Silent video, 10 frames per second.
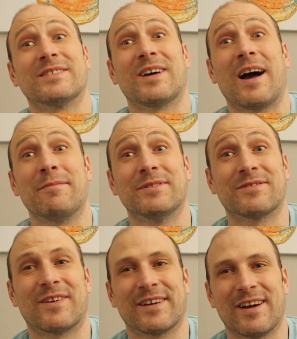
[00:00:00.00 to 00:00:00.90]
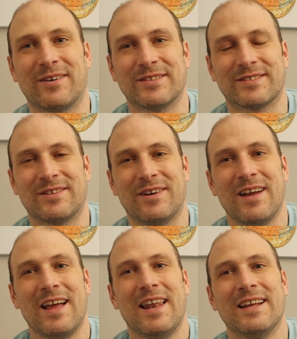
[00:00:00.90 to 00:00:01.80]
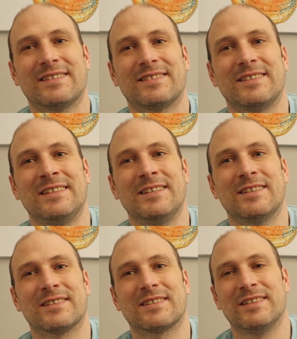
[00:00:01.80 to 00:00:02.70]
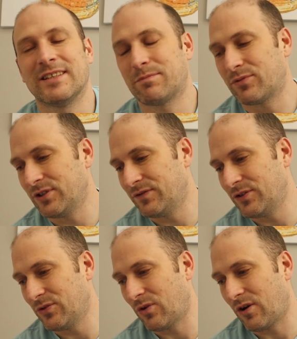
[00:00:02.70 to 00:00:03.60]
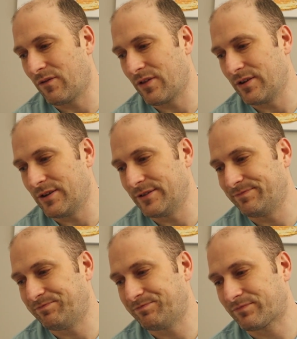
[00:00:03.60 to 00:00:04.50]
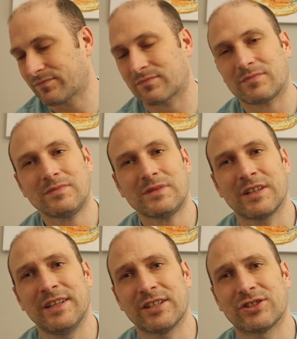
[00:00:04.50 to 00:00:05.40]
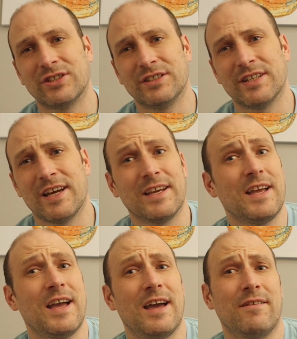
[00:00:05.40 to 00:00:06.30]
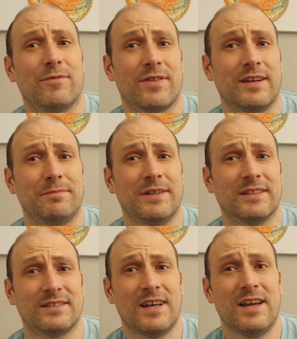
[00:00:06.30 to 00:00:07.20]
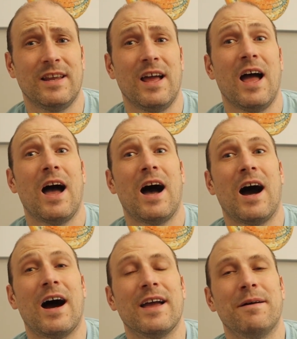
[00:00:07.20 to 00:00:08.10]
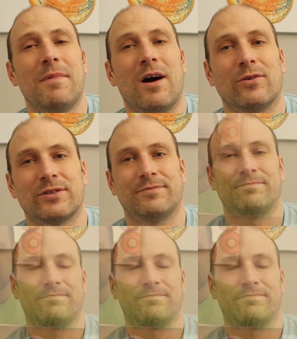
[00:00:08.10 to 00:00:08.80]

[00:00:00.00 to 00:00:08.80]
Time is running out, so let's see the sneak preview of the next cheat day. And with that being said, I am out.